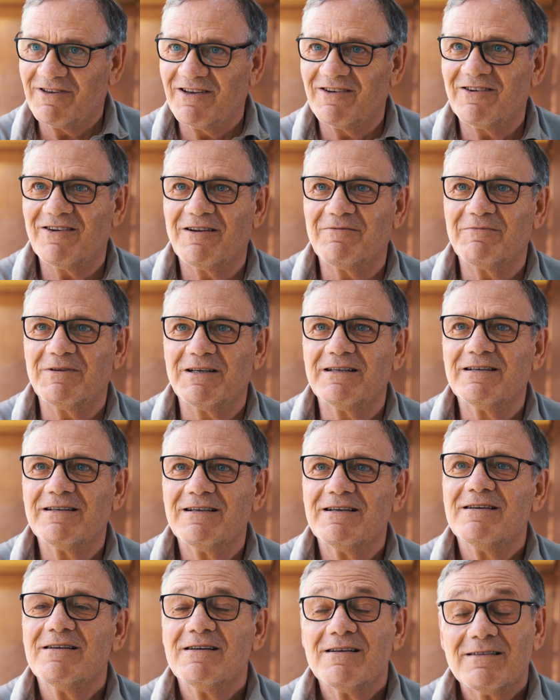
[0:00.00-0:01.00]
You know?
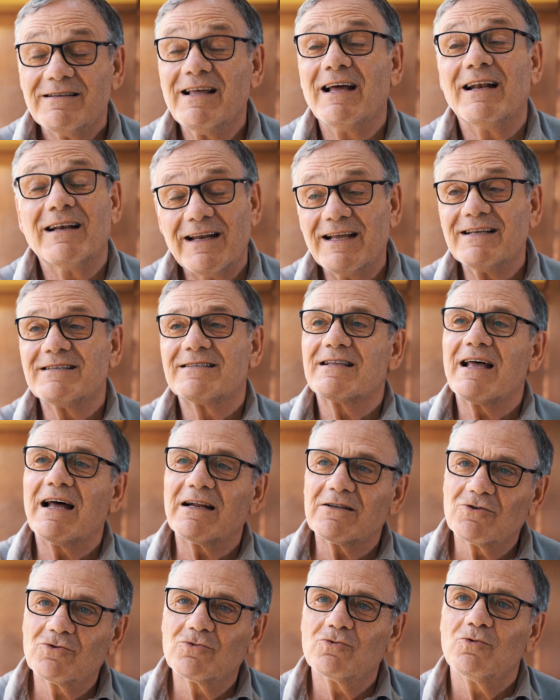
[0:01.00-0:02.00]
Then they
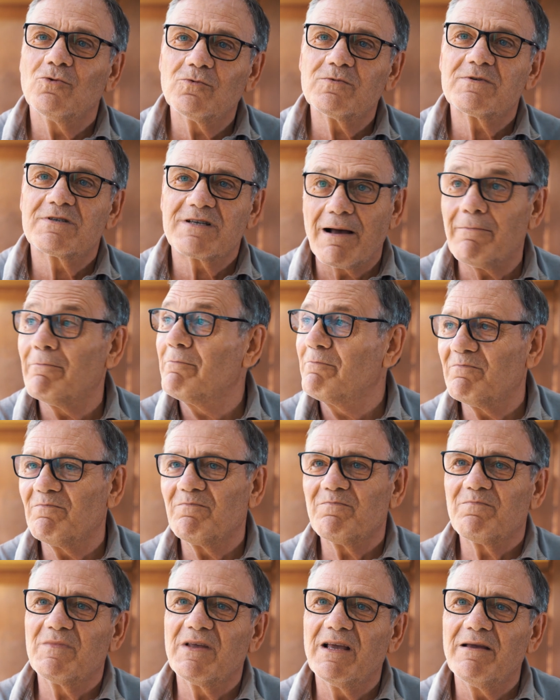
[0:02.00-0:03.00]
start to
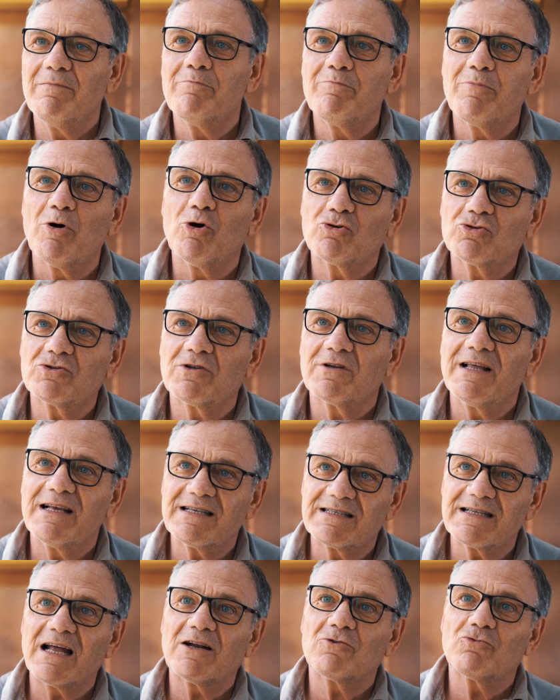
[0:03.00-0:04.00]
import
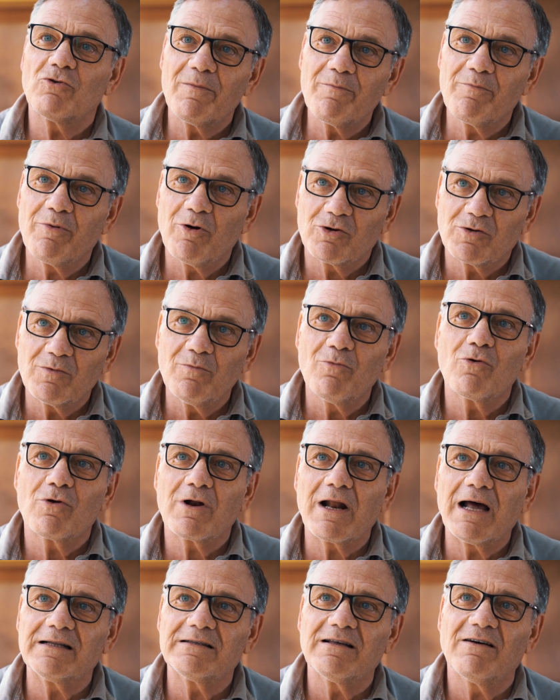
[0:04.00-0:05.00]

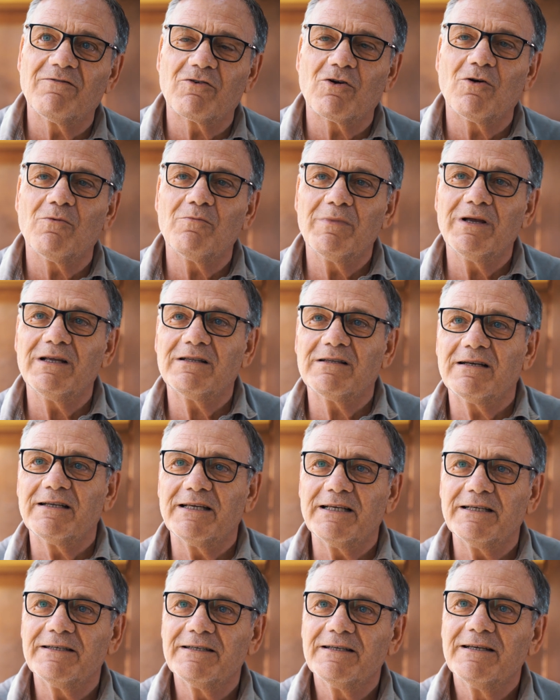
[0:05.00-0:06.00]
Burrata from
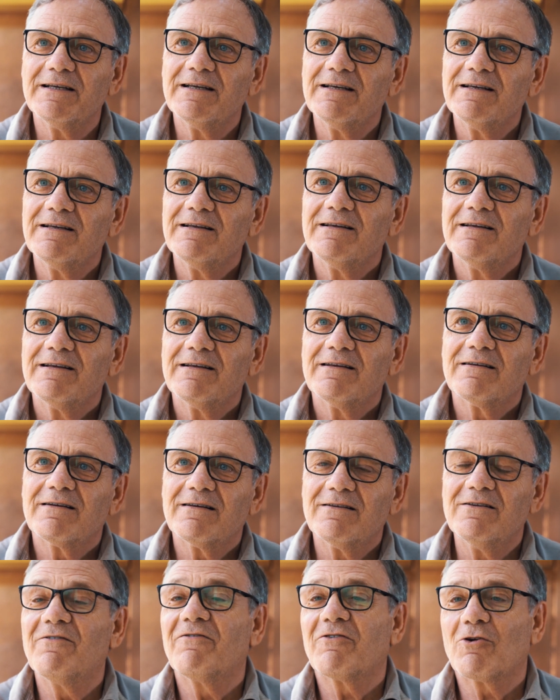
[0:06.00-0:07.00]
Italy,
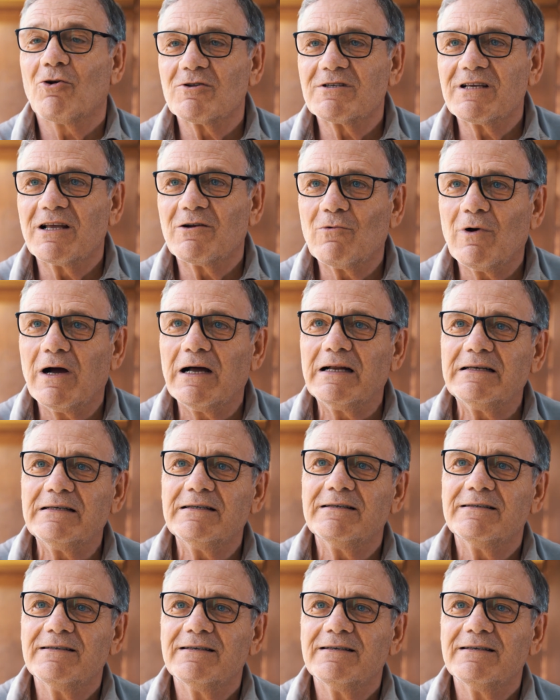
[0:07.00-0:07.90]
the frozen one.